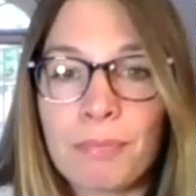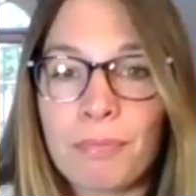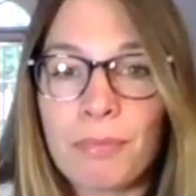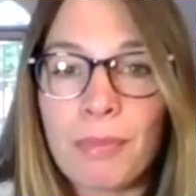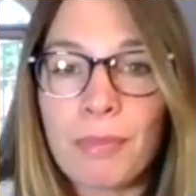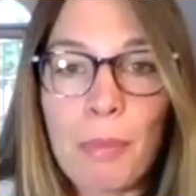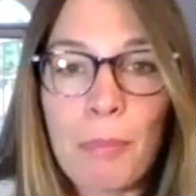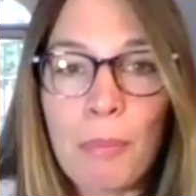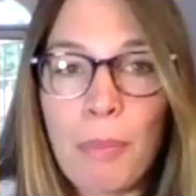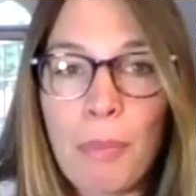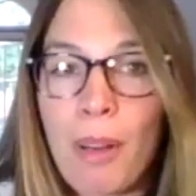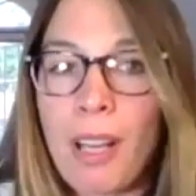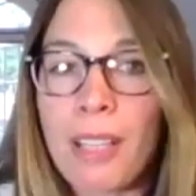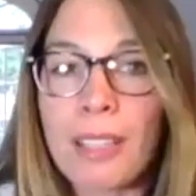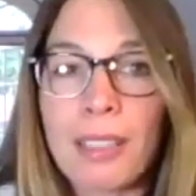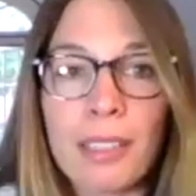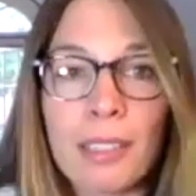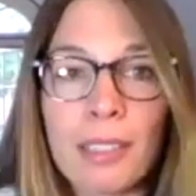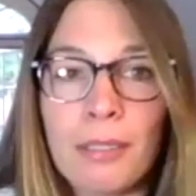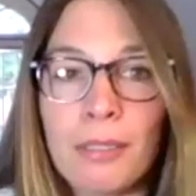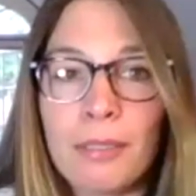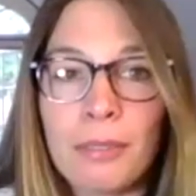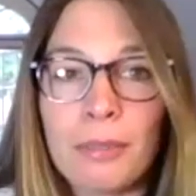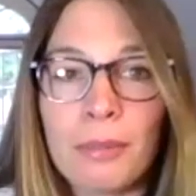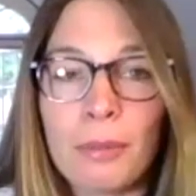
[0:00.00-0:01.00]
I'm
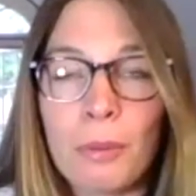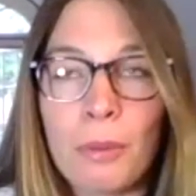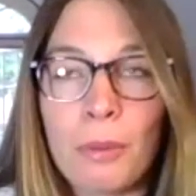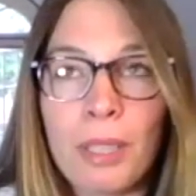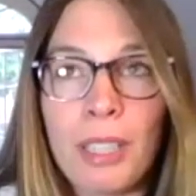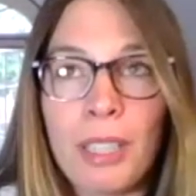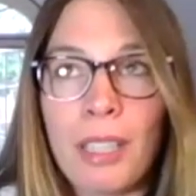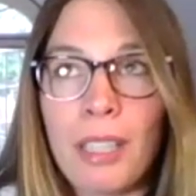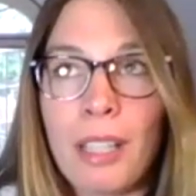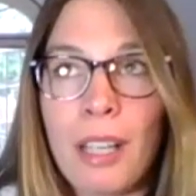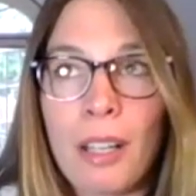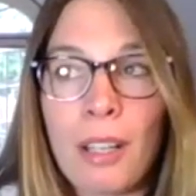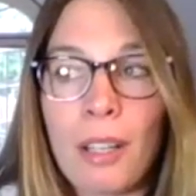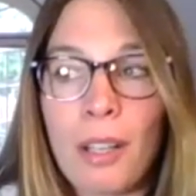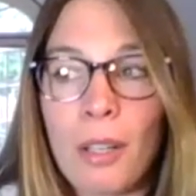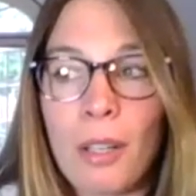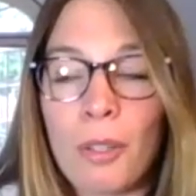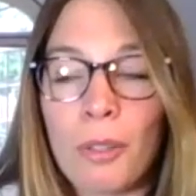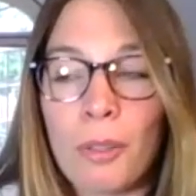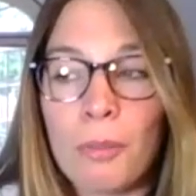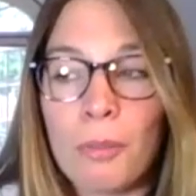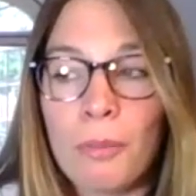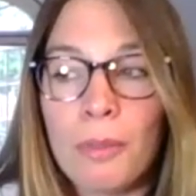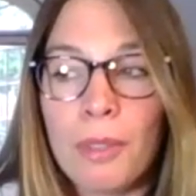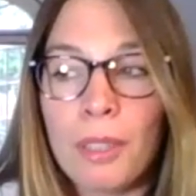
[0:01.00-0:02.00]
positive, when he got
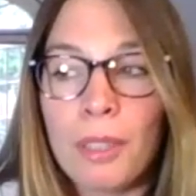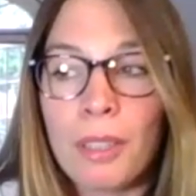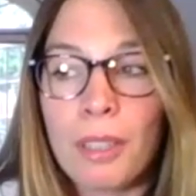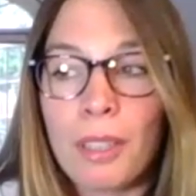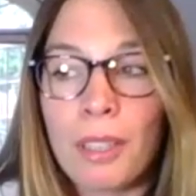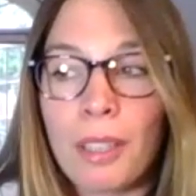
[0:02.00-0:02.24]
home.